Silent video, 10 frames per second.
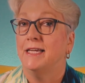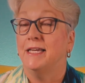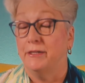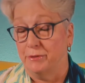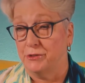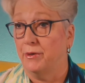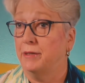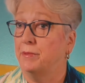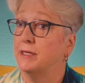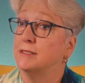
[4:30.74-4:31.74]
And it was
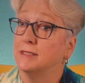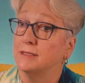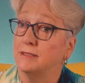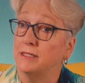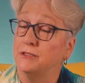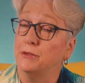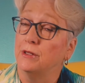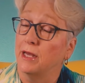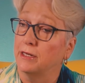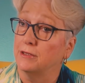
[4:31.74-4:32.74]
great because it led to a
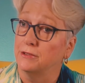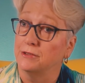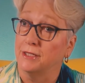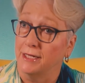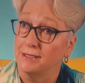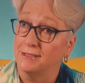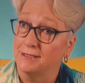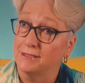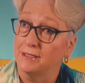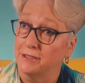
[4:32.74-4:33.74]
lot of closed
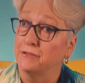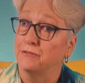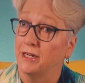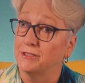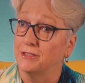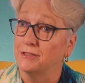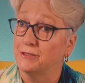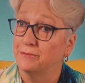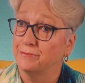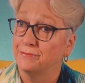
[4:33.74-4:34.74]
cases and confessions.